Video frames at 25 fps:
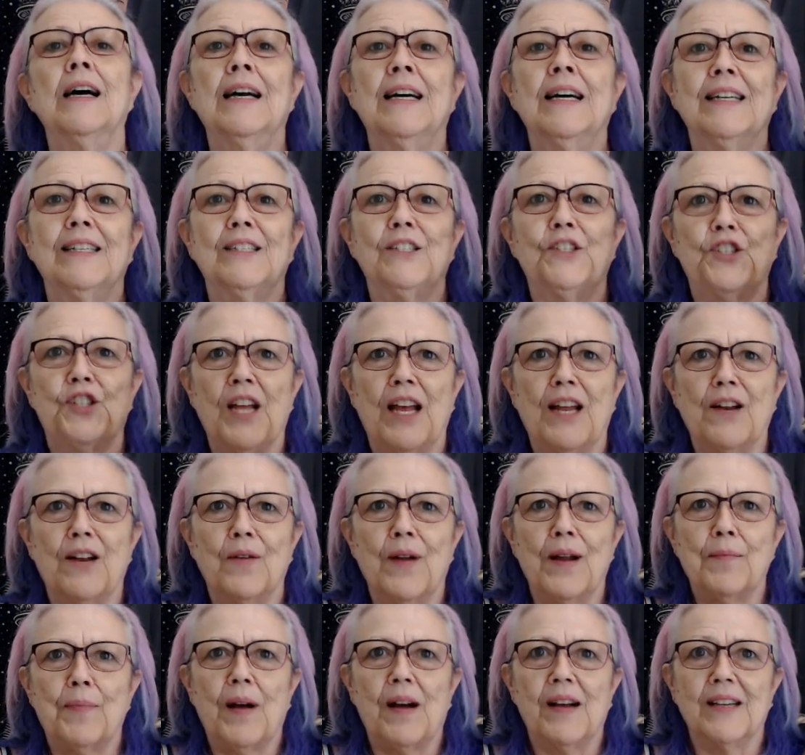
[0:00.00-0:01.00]

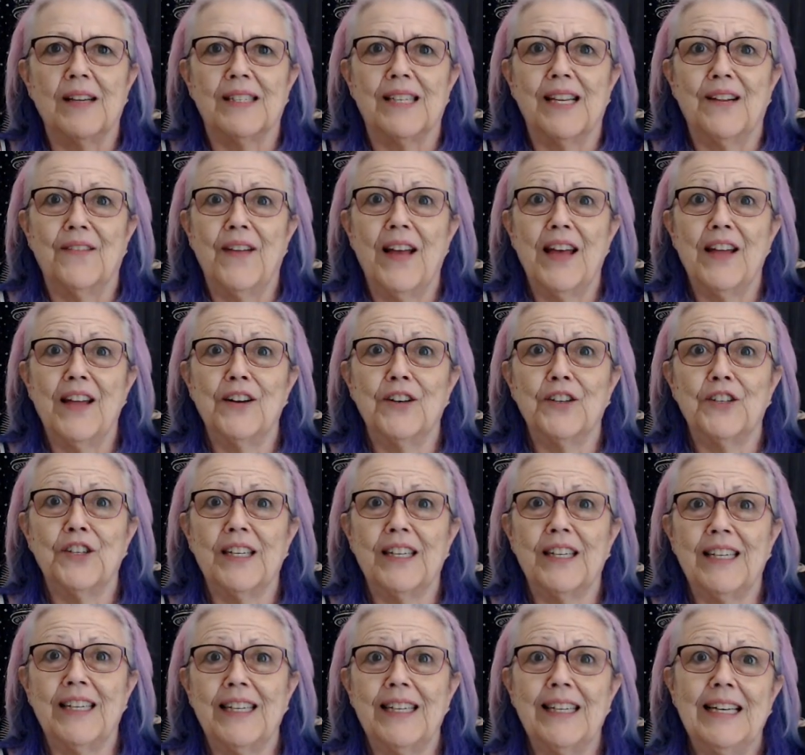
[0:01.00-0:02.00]
generate positive
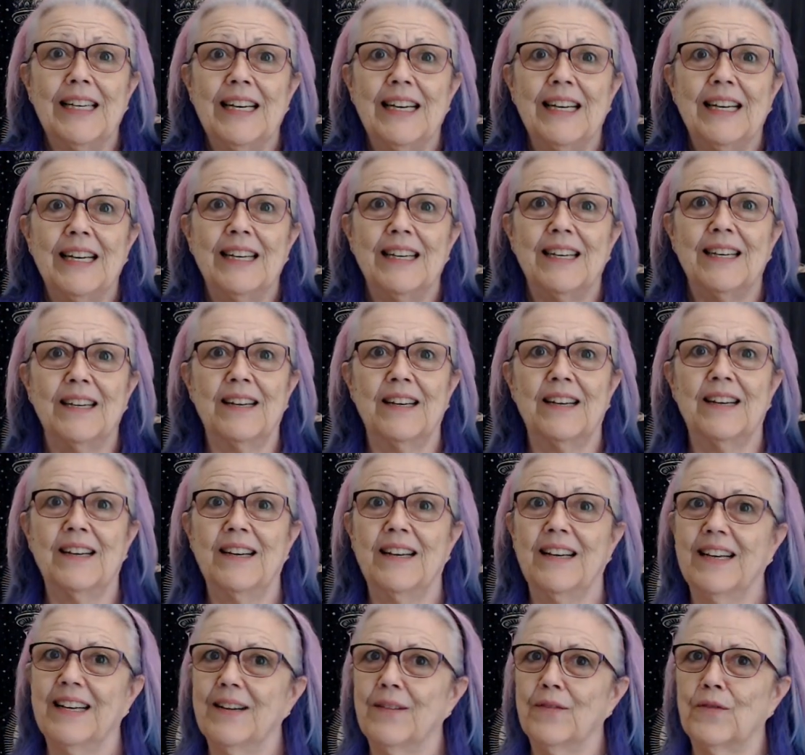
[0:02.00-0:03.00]
energy,
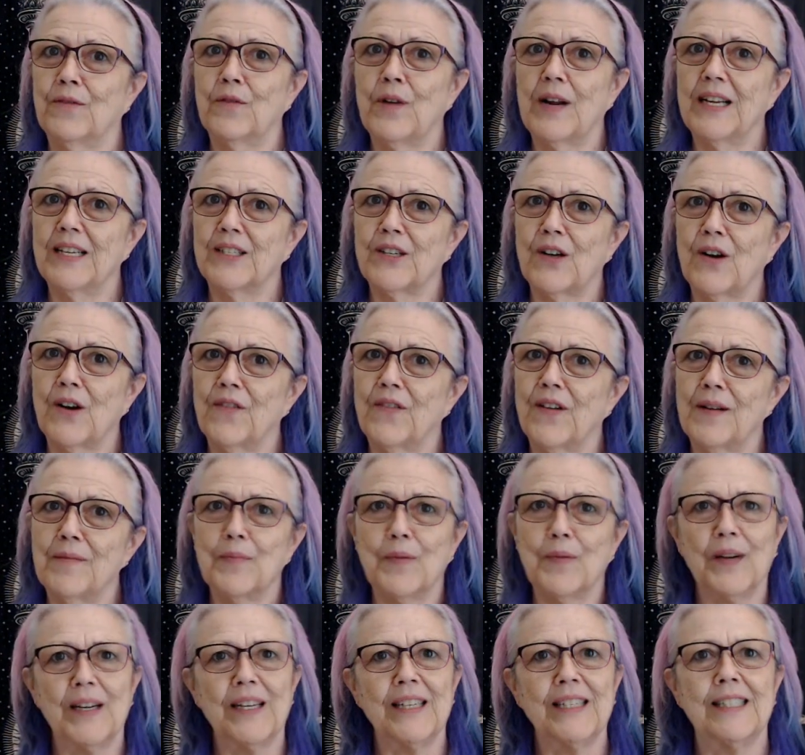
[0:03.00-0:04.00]
raise our
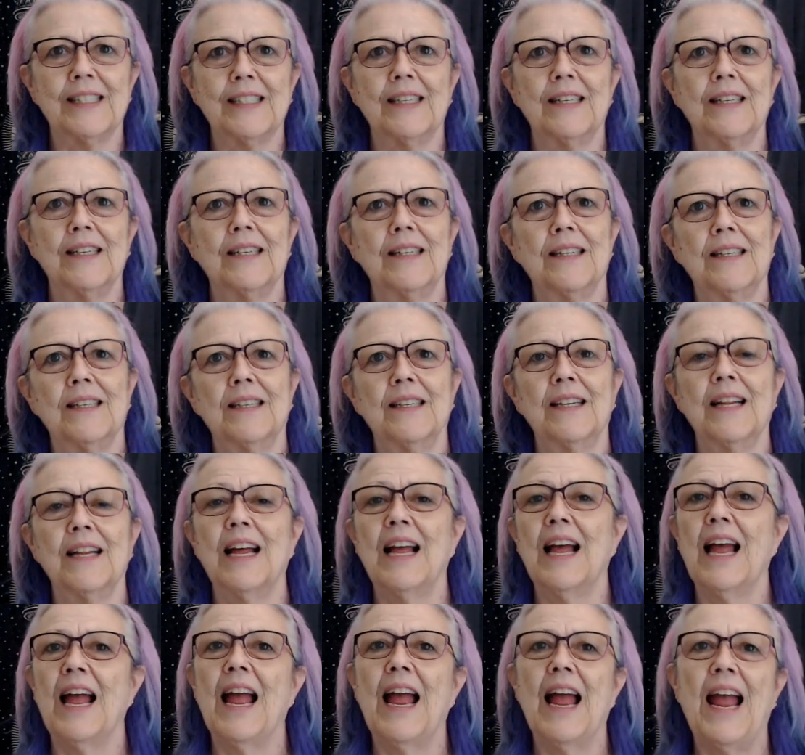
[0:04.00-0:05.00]
vibration,
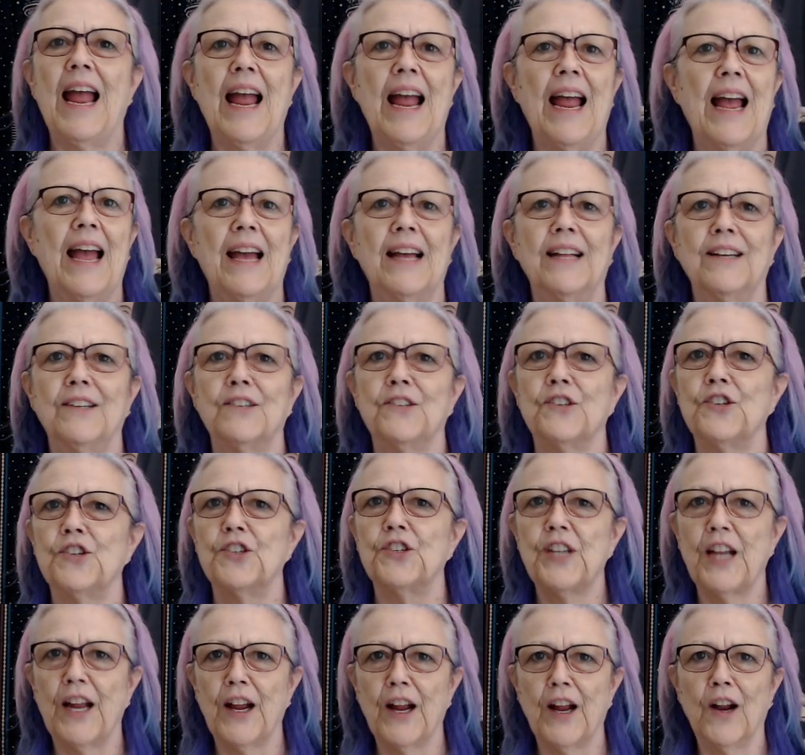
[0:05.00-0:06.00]
and
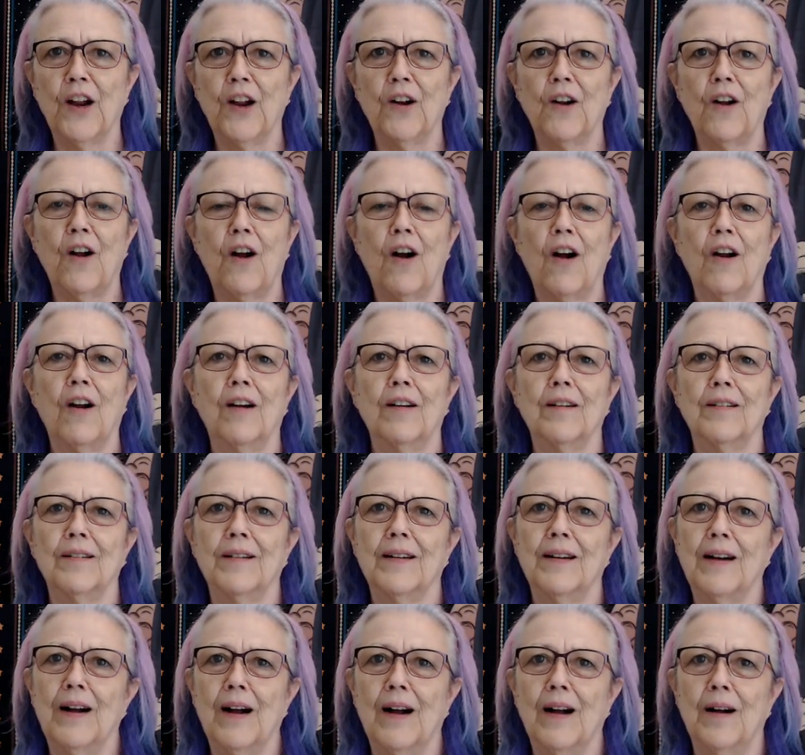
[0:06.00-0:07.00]
share our
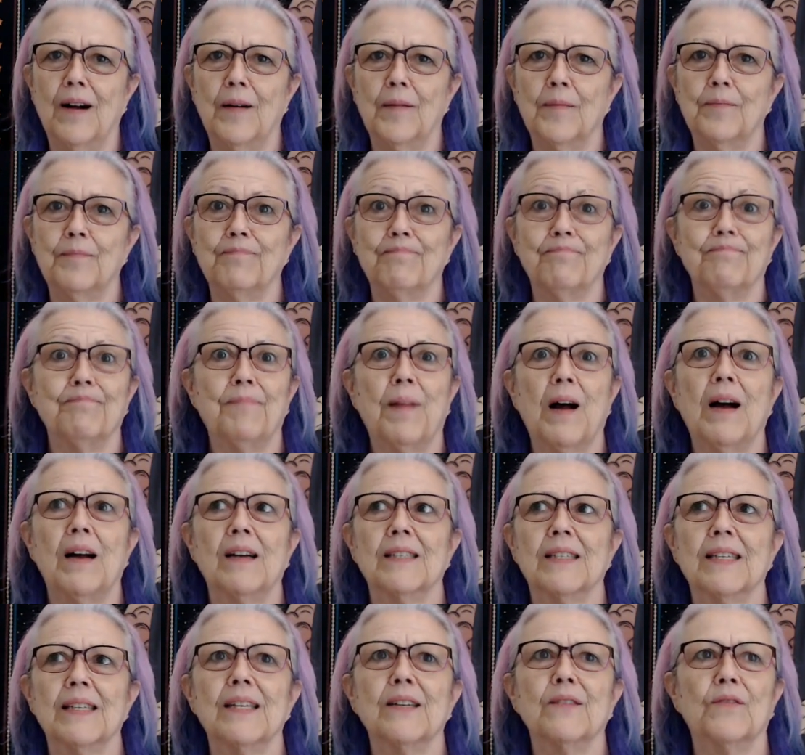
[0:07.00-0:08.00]

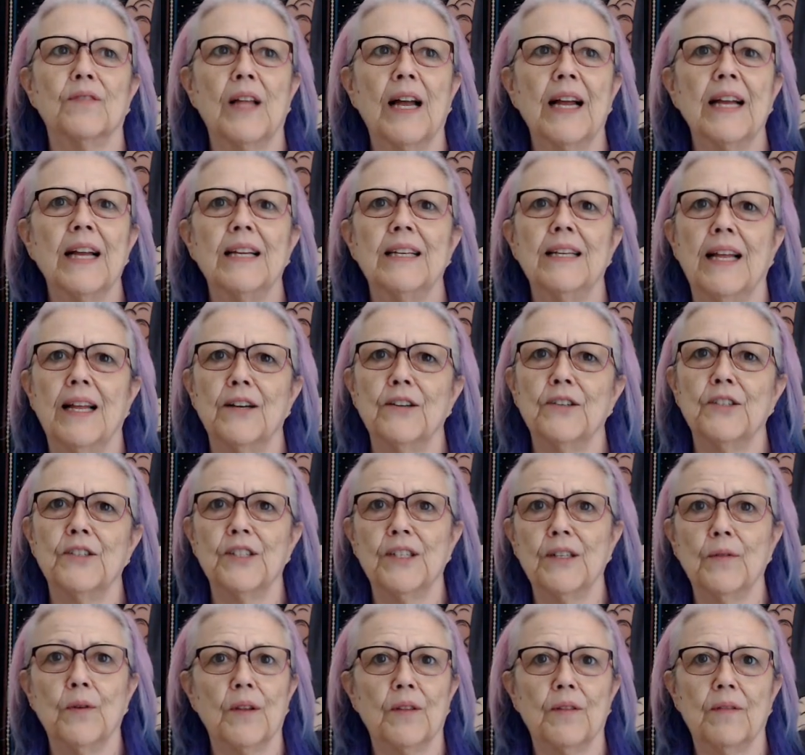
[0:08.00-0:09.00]
positive light and energy
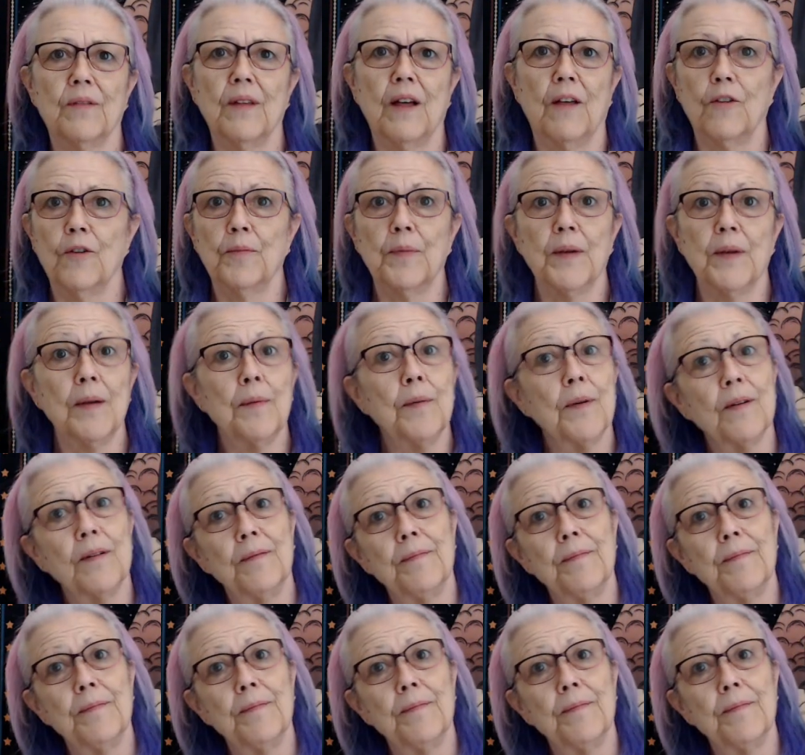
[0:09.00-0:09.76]
with other people.